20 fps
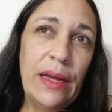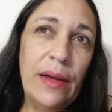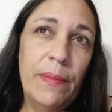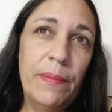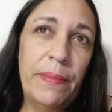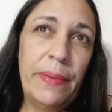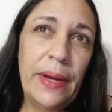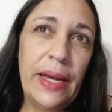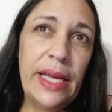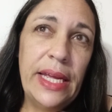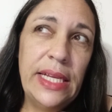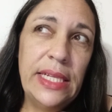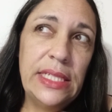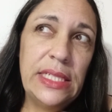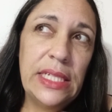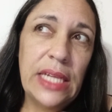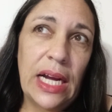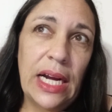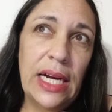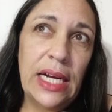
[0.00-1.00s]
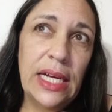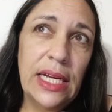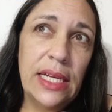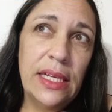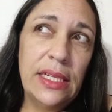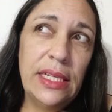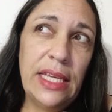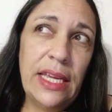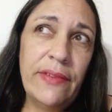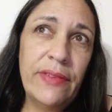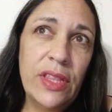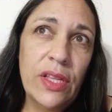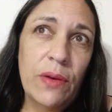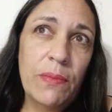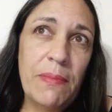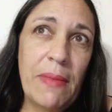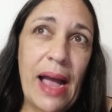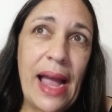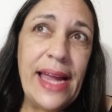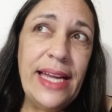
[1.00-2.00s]
But even though
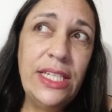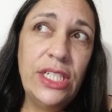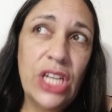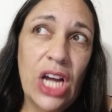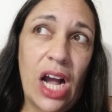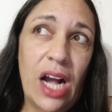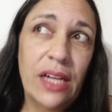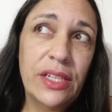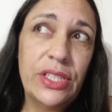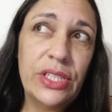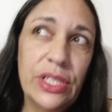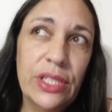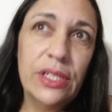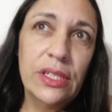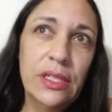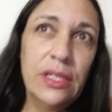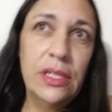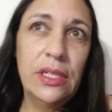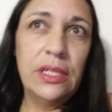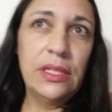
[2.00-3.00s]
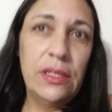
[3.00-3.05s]
my doctor